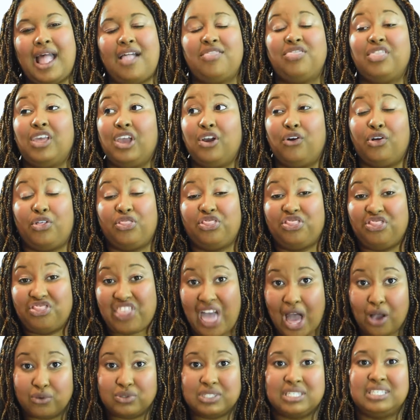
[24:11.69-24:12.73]
and there are
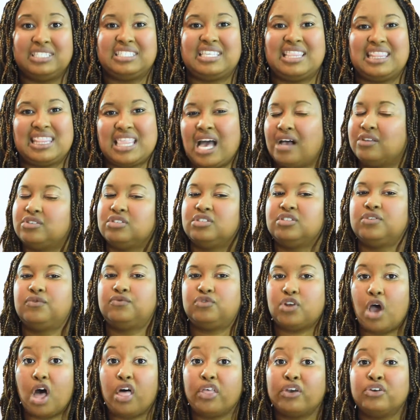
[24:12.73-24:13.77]
thousands and thousands of
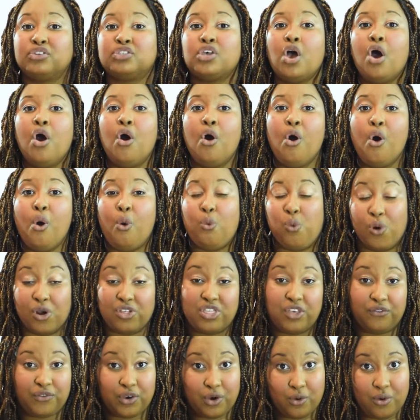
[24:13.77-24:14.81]
dollars
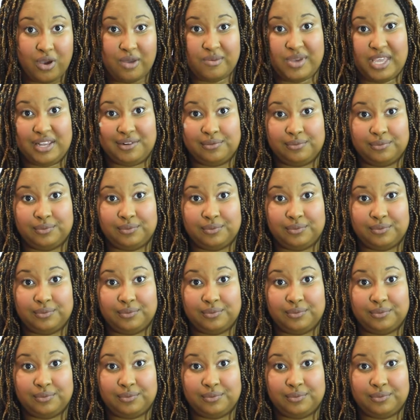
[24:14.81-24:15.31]
worth of equipment.